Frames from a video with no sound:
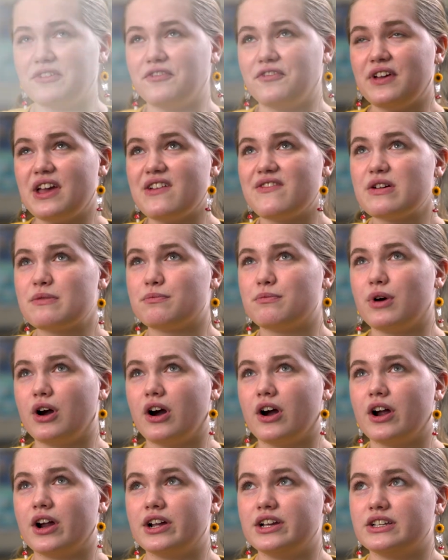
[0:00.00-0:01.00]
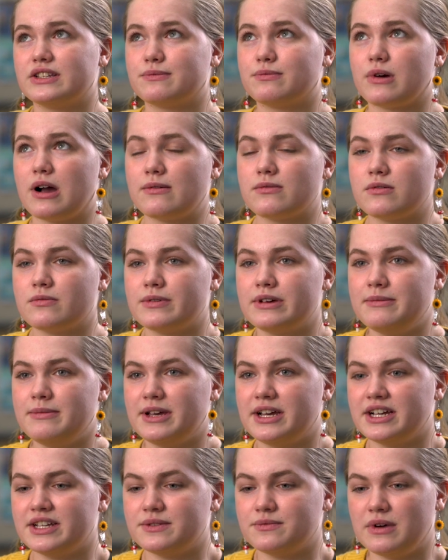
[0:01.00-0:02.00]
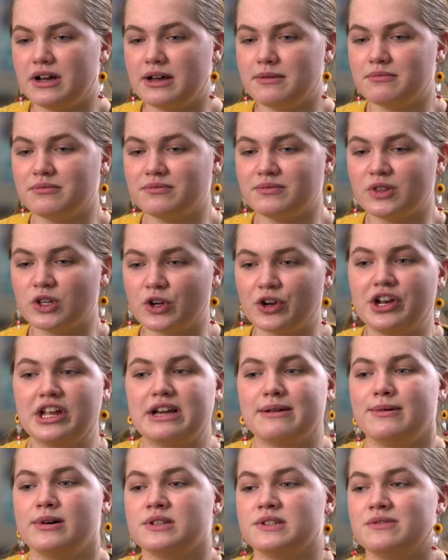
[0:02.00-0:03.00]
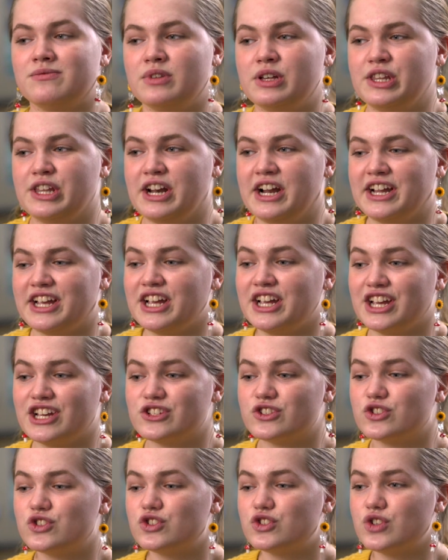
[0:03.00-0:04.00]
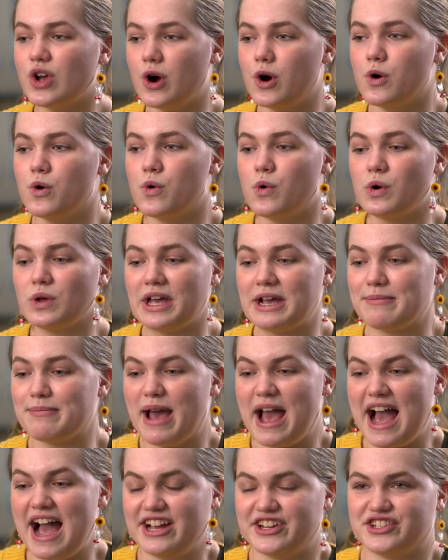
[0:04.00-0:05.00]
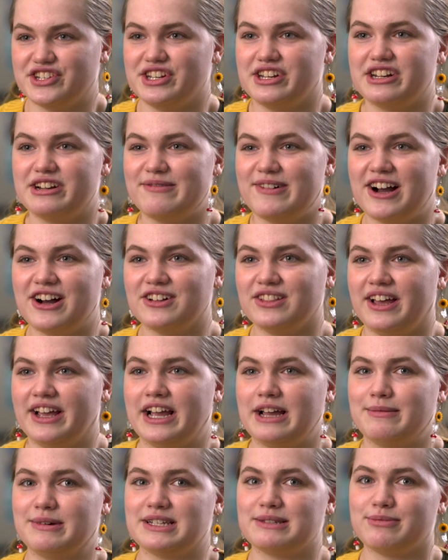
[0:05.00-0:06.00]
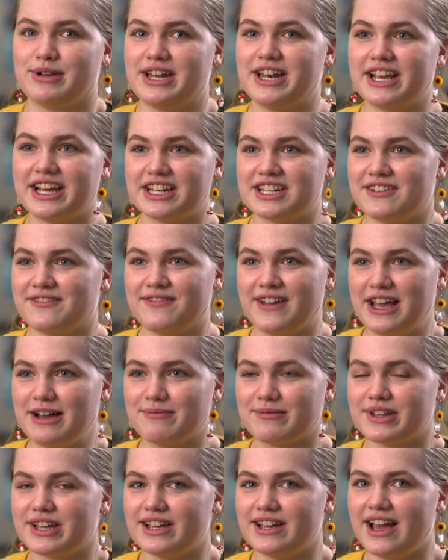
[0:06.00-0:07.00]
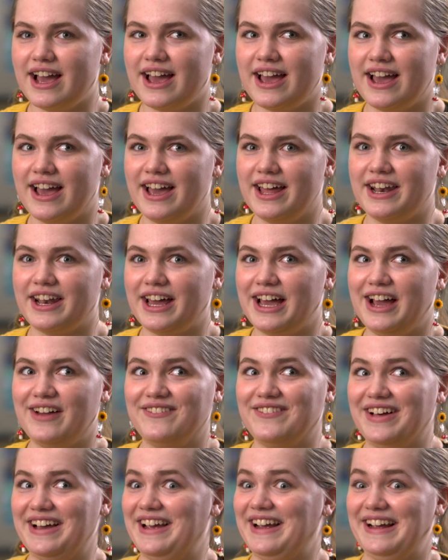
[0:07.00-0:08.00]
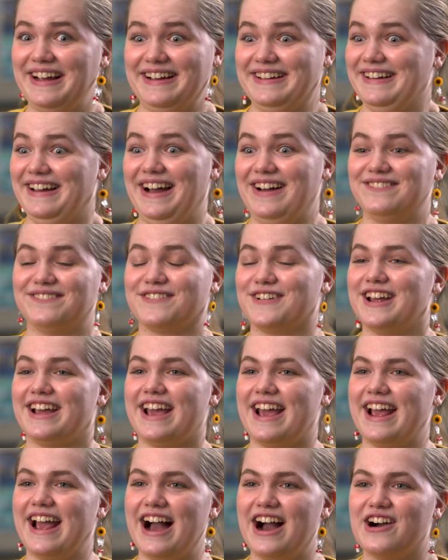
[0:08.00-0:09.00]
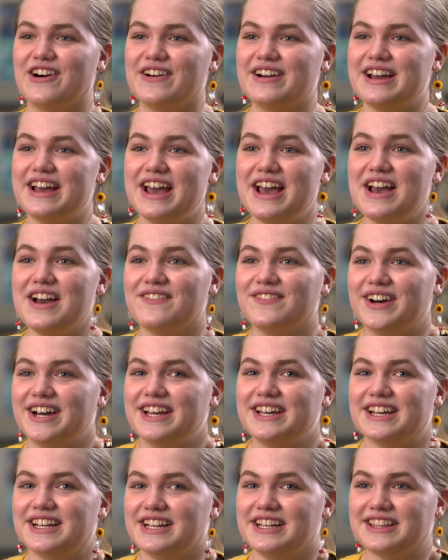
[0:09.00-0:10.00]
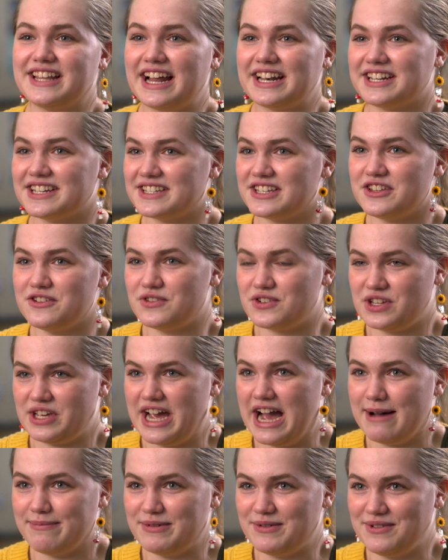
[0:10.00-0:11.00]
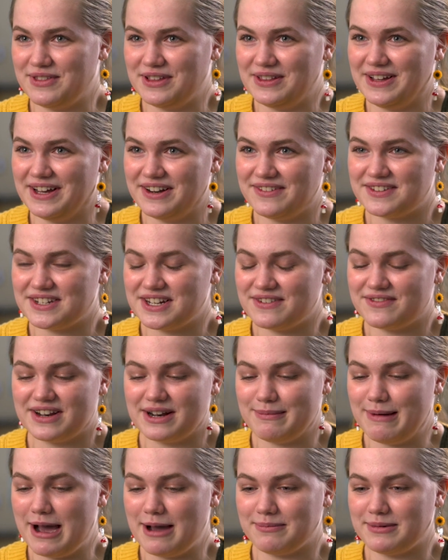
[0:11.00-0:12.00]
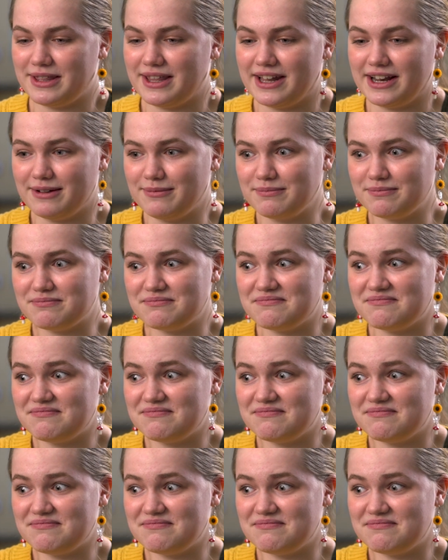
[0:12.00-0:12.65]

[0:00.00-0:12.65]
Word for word: favorite part is probably because I'm learning about something that I can get so like passionate about. Like I'm explaining it to family, and I'm like I'm freaking out. But it, that doesn't usually happen with a lot of stuff, and I'm happy that I'm